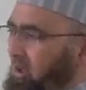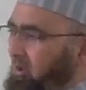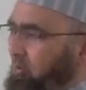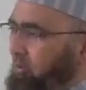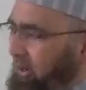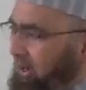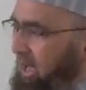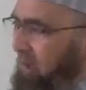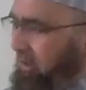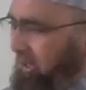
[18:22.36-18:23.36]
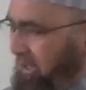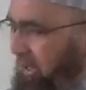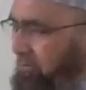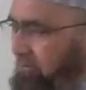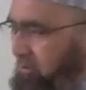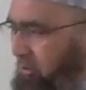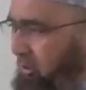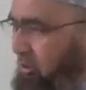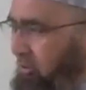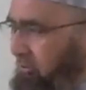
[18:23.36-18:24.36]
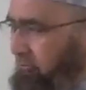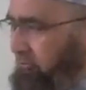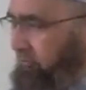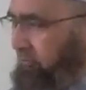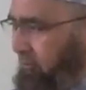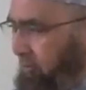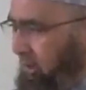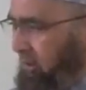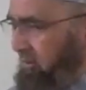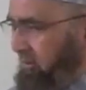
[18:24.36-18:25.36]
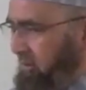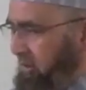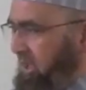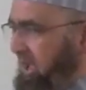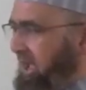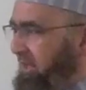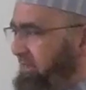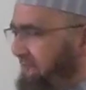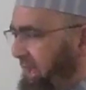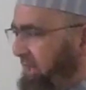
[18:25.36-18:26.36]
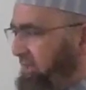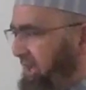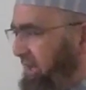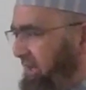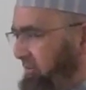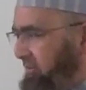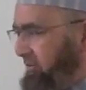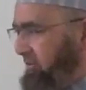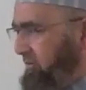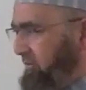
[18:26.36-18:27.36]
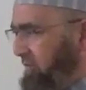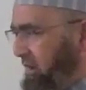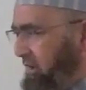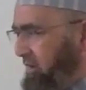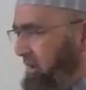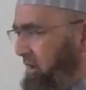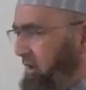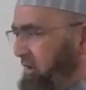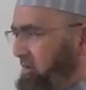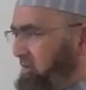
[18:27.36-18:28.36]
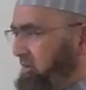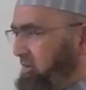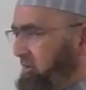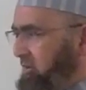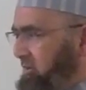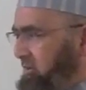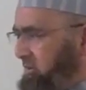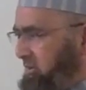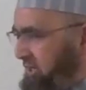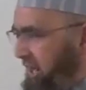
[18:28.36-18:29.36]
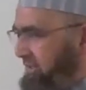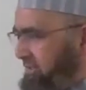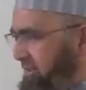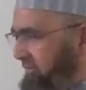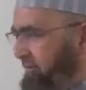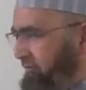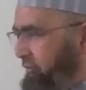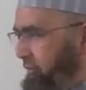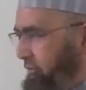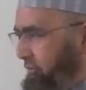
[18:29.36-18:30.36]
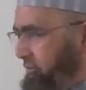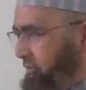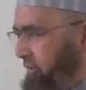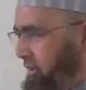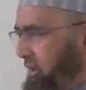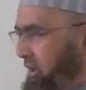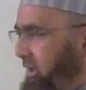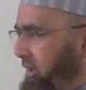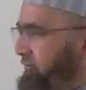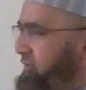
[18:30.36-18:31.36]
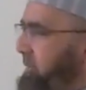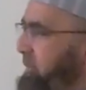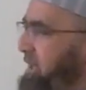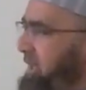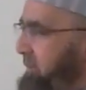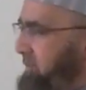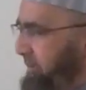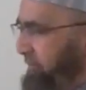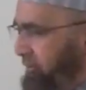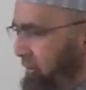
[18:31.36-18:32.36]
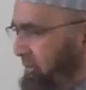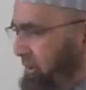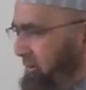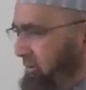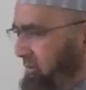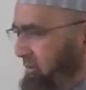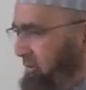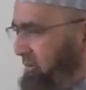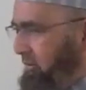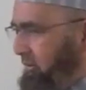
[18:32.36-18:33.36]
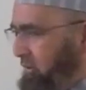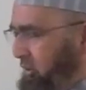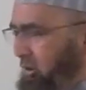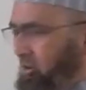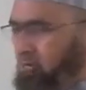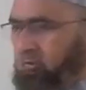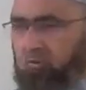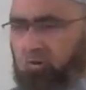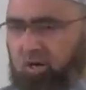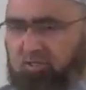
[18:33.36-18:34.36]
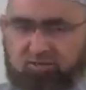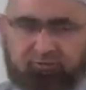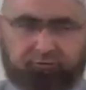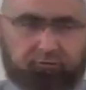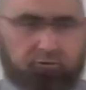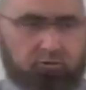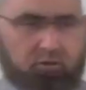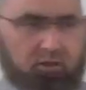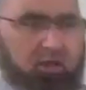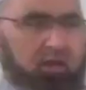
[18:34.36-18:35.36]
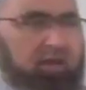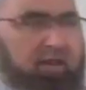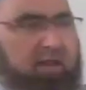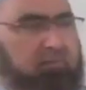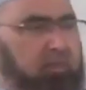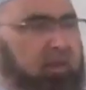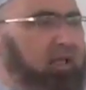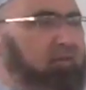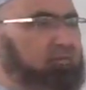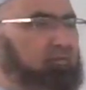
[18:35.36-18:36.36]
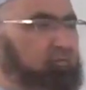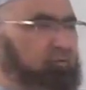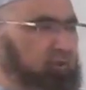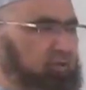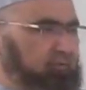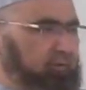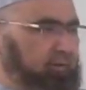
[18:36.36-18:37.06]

when I will come to your home, right, at that time, right, start serving food. If somebody comes before me to your home, do not serve food. Let me come first.